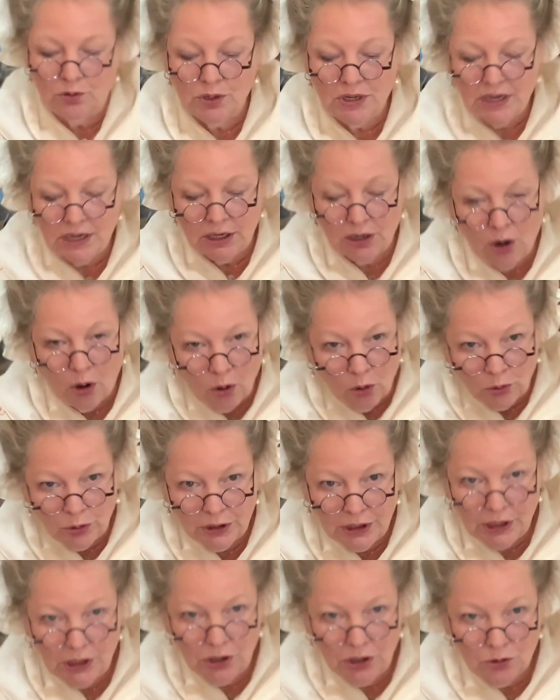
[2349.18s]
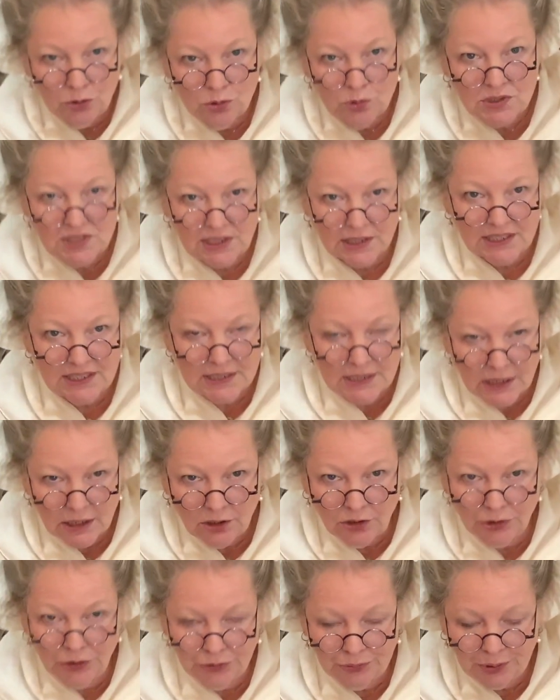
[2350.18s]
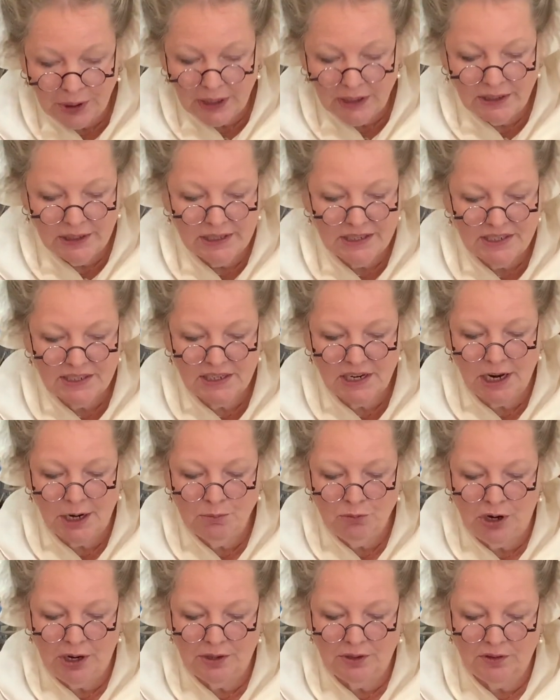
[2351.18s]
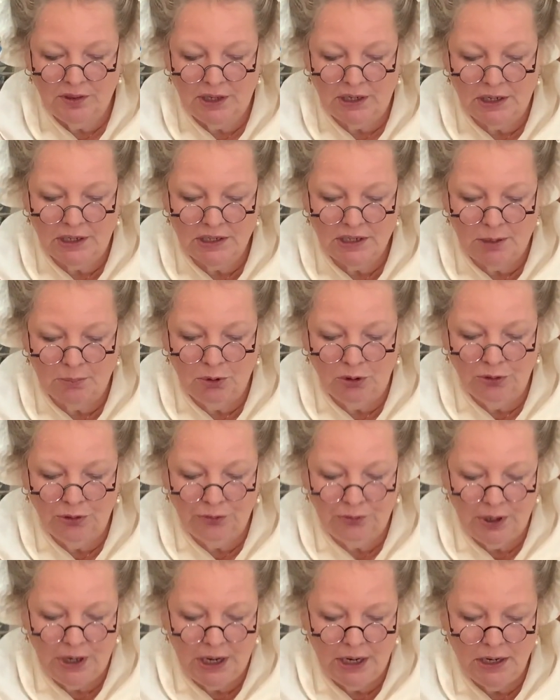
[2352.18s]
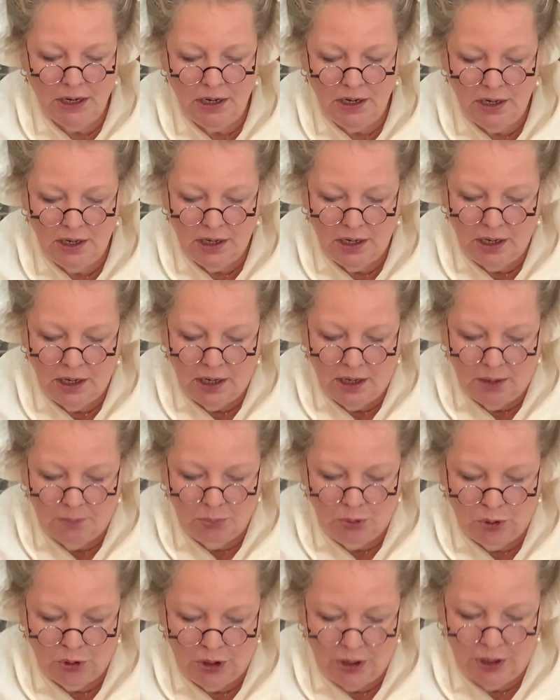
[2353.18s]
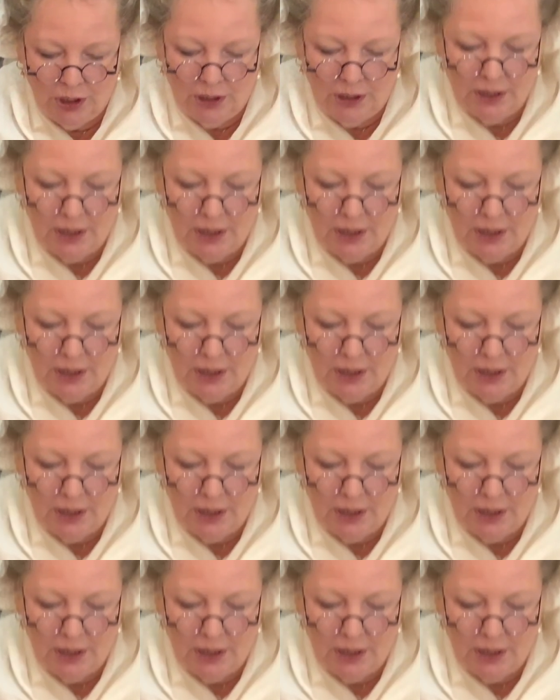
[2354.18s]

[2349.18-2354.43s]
you need only use a single thread this time rather than a double thread. Put a